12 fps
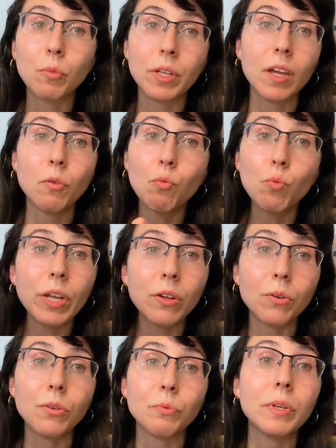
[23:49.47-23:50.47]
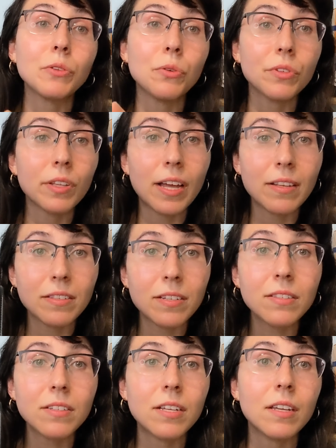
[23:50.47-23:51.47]
We get wrinkles, we lose
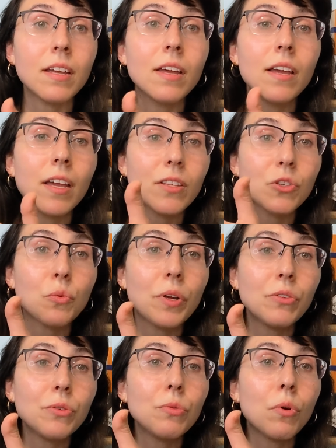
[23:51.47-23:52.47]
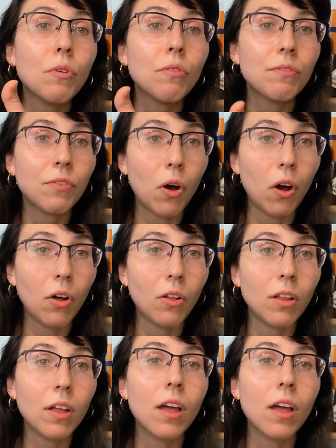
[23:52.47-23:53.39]
elasticity. It's going to fall.